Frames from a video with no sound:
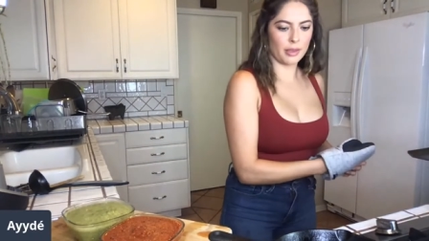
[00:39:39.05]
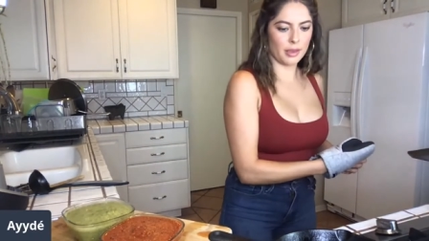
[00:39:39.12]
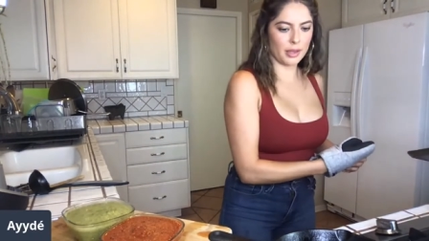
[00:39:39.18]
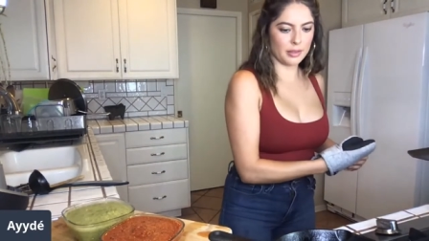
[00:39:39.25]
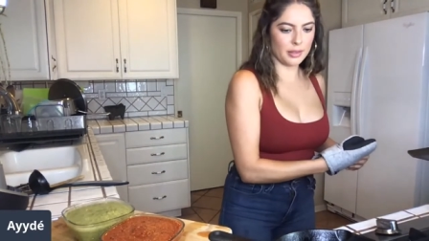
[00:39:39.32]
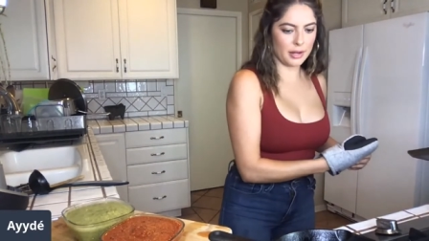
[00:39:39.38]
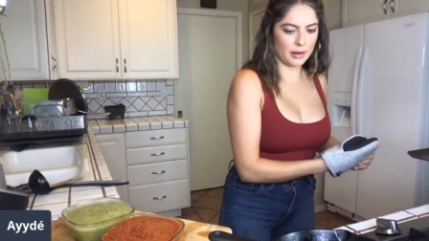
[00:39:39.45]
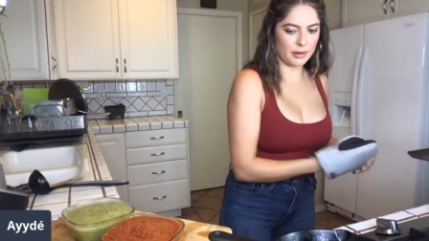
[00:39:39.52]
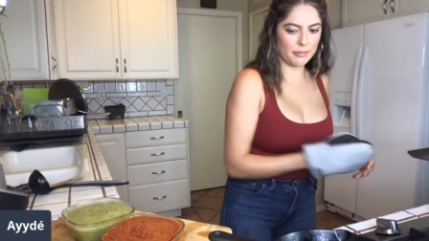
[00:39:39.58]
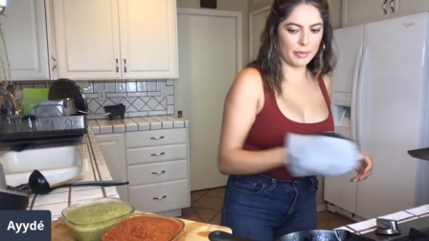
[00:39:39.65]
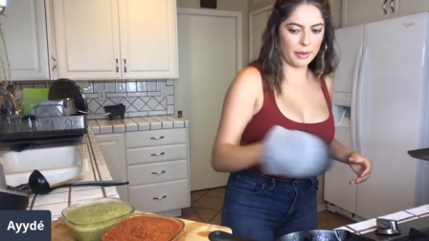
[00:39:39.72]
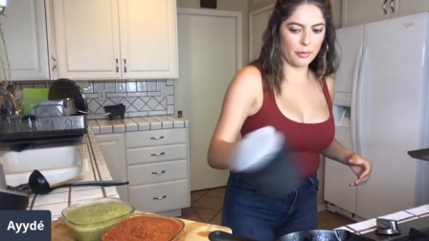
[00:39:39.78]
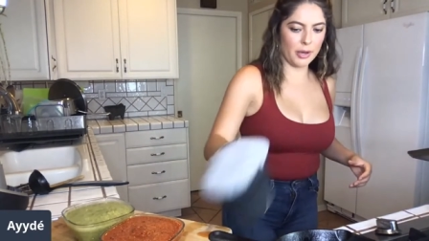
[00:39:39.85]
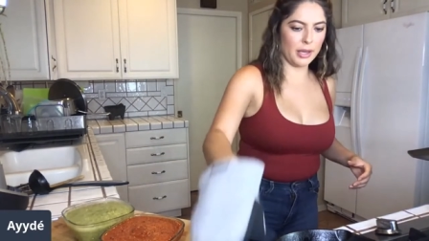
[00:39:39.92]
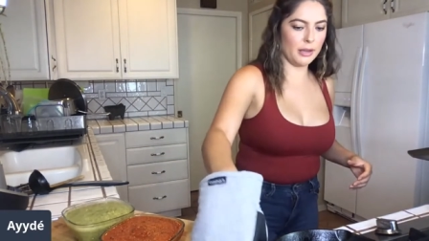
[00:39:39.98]
Get that out of
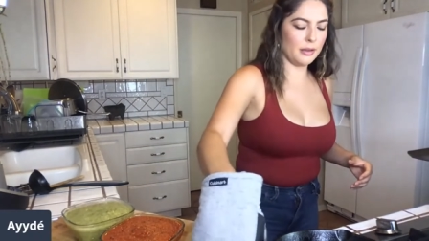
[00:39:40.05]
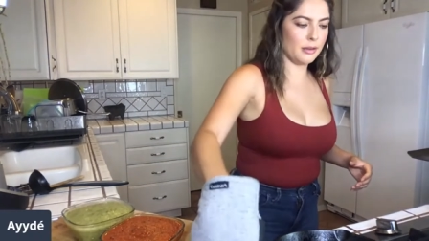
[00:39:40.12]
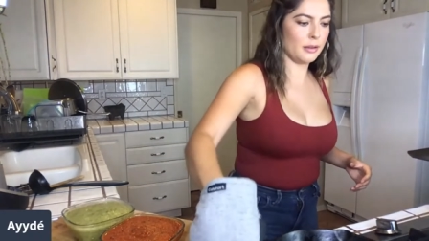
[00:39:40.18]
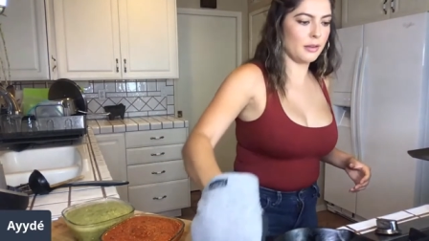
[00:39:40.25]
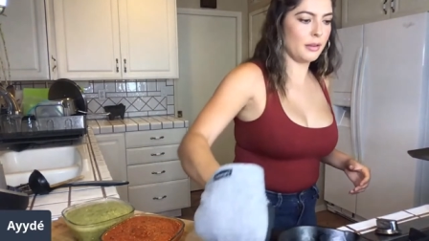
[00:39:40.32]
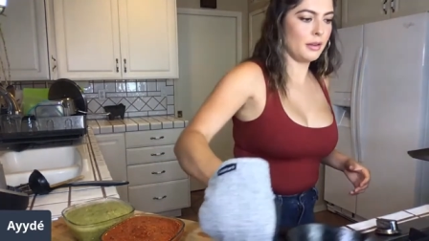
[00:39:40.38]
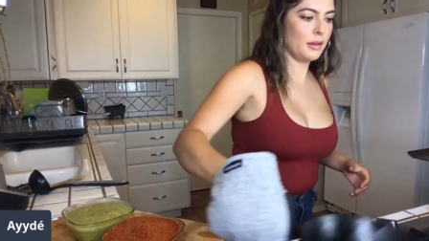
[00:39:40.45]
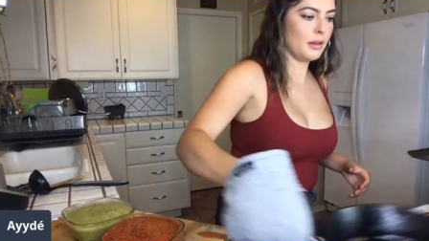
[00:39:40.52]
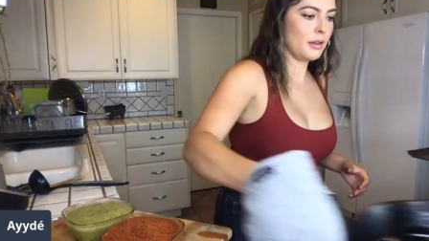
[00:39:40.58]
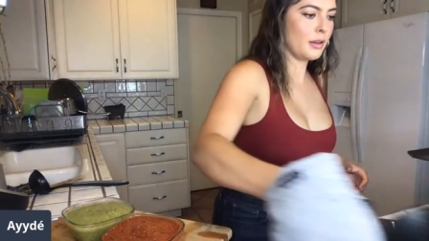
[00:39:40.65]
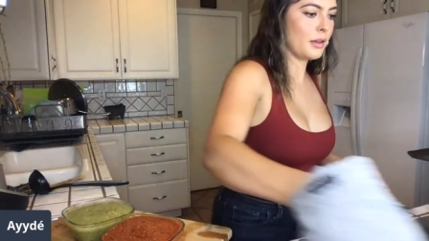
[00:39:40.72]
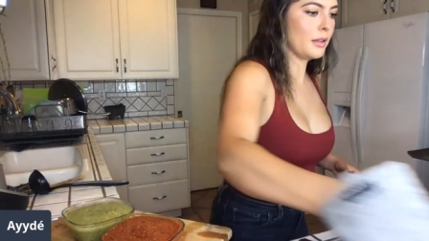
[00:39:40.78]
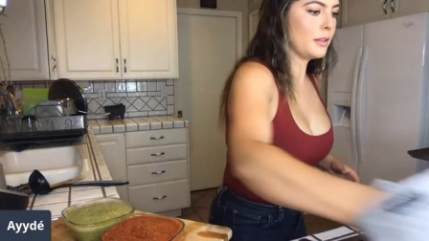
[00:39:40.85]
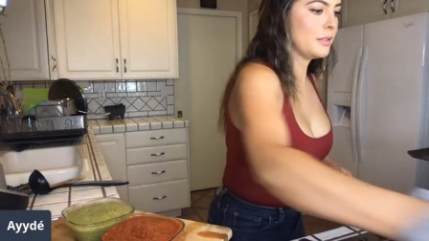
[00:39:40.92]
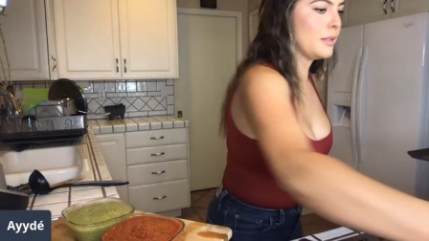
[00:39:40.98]
my way.
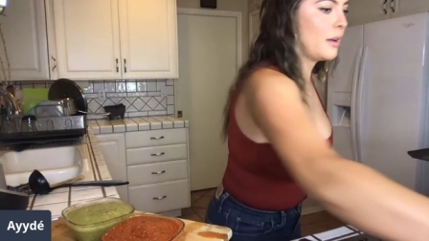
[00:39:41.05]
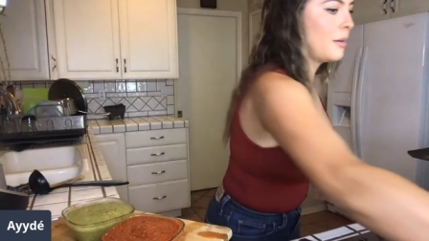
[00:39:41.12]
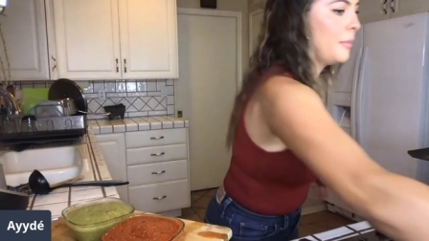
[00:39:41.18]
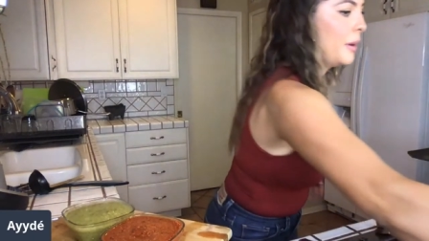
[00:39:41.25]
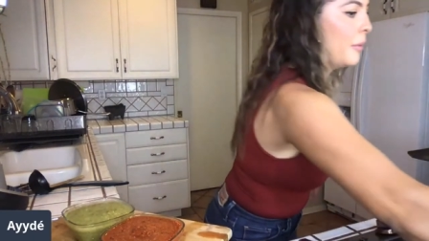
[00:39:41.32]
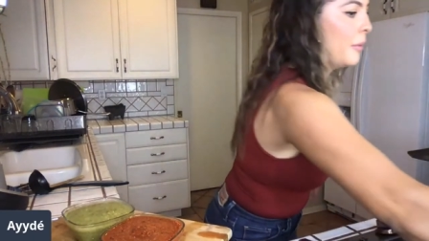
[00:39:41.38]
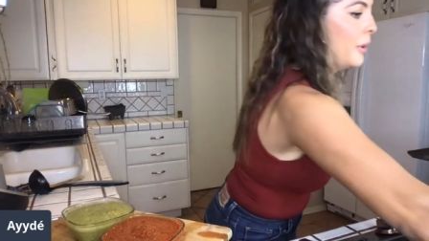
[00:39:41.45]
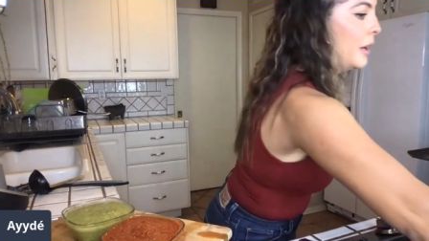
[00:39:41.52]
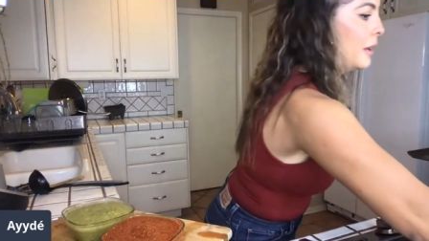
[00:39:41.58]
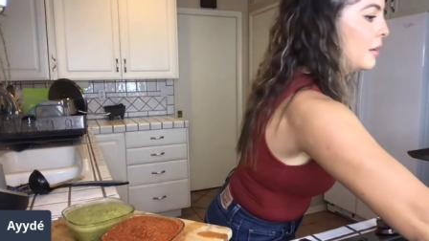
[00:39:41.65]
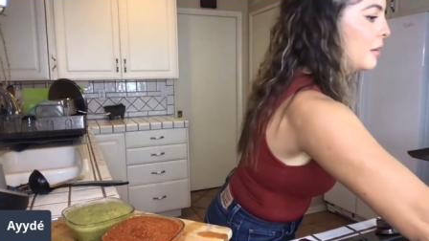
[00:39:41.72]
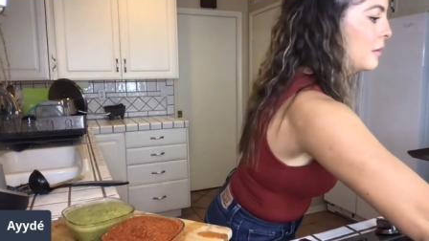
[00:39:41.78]
Get this out of my way.